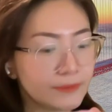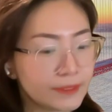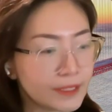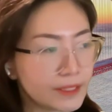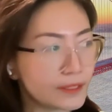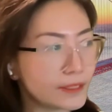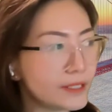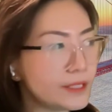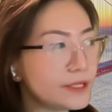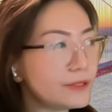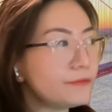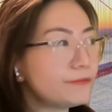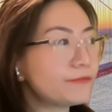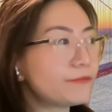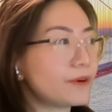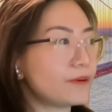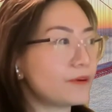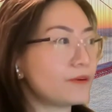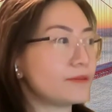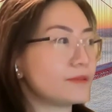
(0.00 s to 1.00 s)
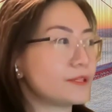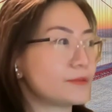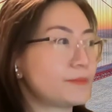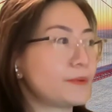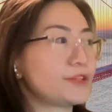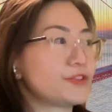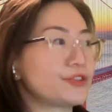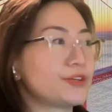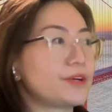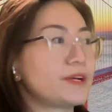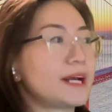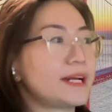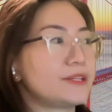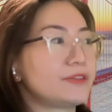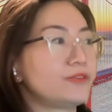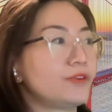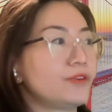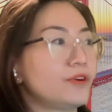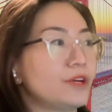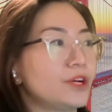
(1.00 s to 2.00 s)
The need for
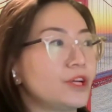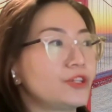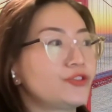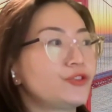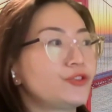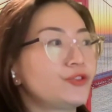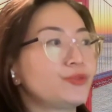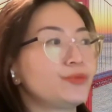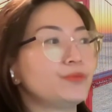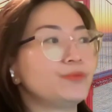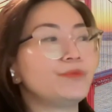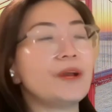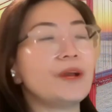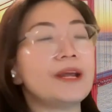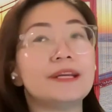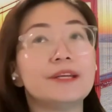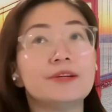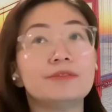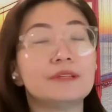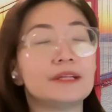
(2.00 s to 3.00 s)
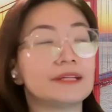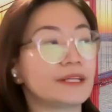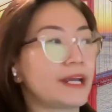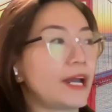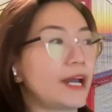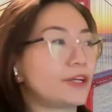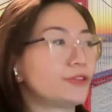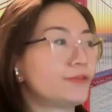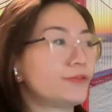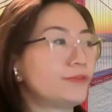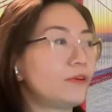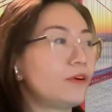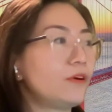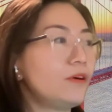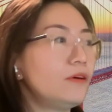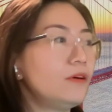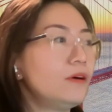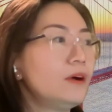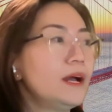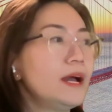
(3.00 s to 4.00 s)
specialized knowledge to value the cash
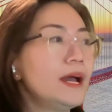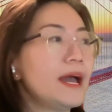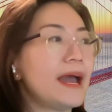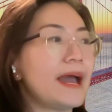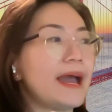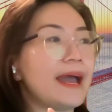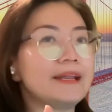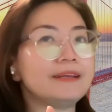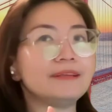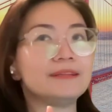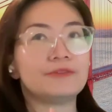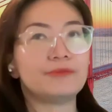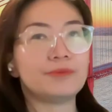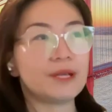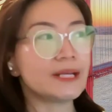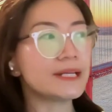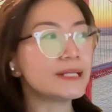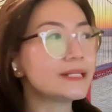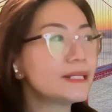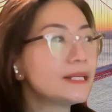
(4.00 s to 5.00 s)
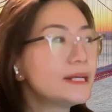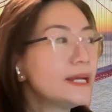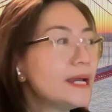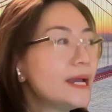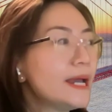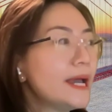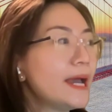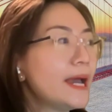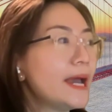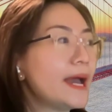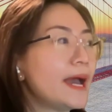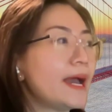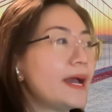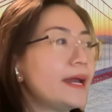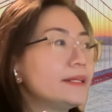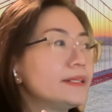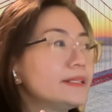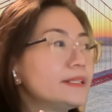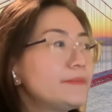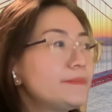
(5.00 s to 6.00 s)
flow and the risks,
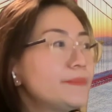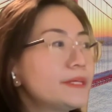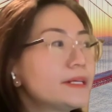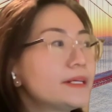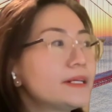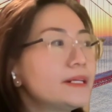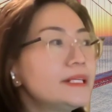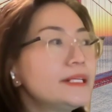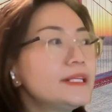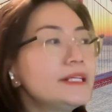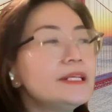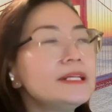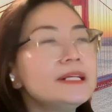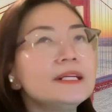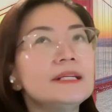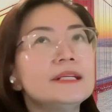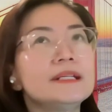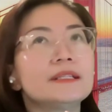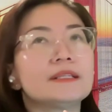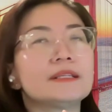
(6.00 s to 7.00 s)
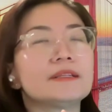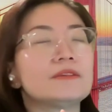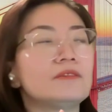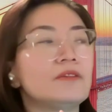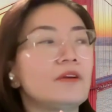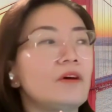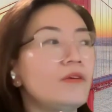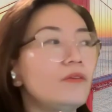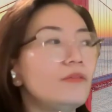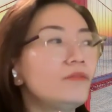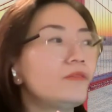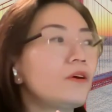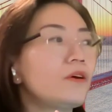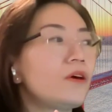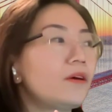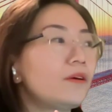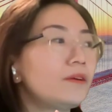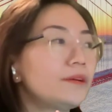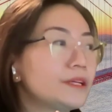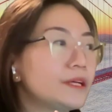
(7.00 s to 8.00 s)
and typically the low
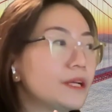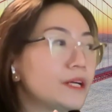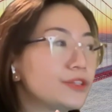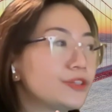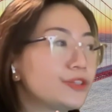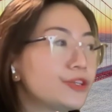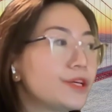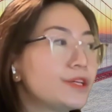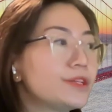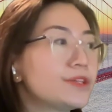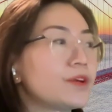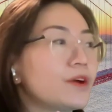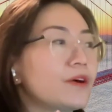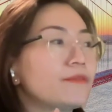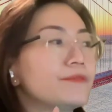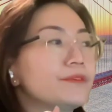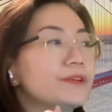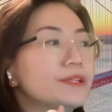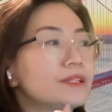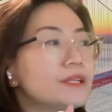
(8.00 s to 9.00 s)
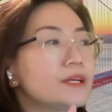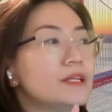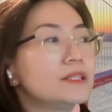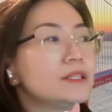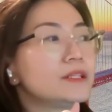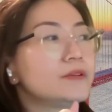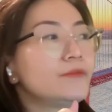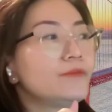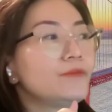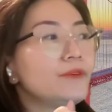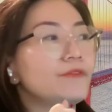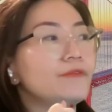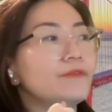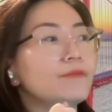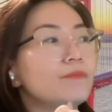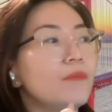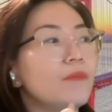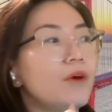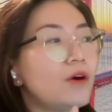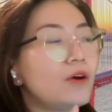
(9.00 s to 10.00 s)
correlations of returns with
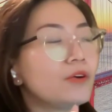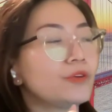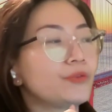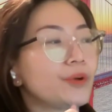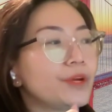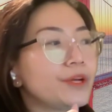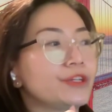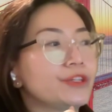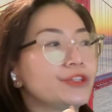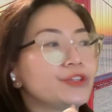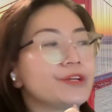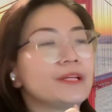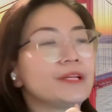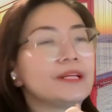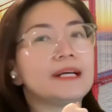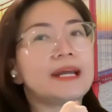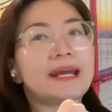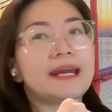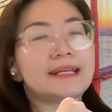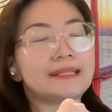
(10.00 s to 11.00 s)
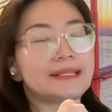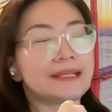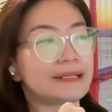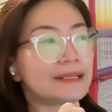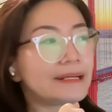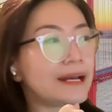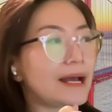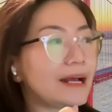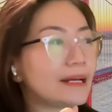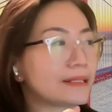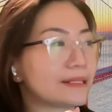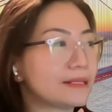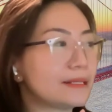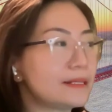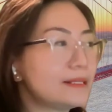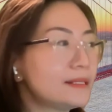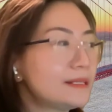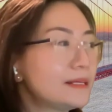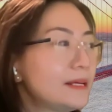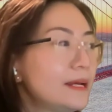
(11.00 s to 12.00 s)
more traditional asset
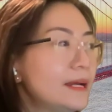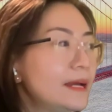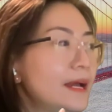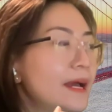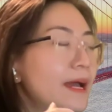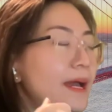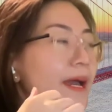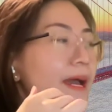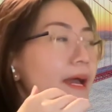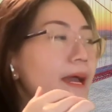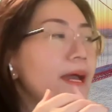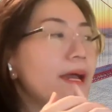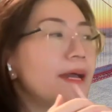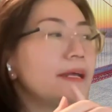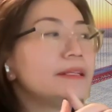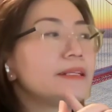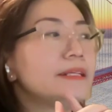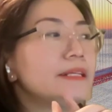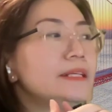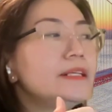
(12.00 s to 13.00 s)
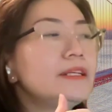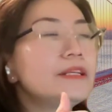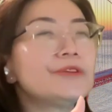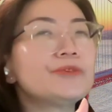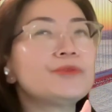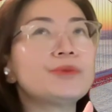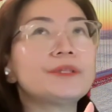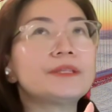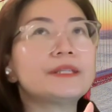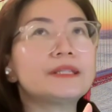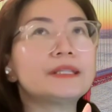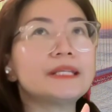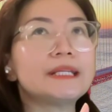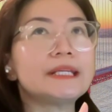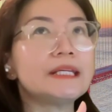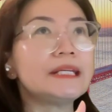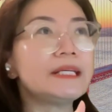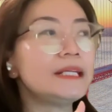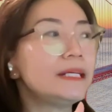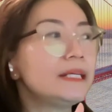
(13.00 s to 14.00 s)
classes, and
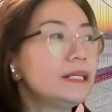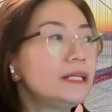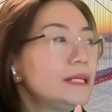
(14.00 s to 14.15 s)
illiquidity,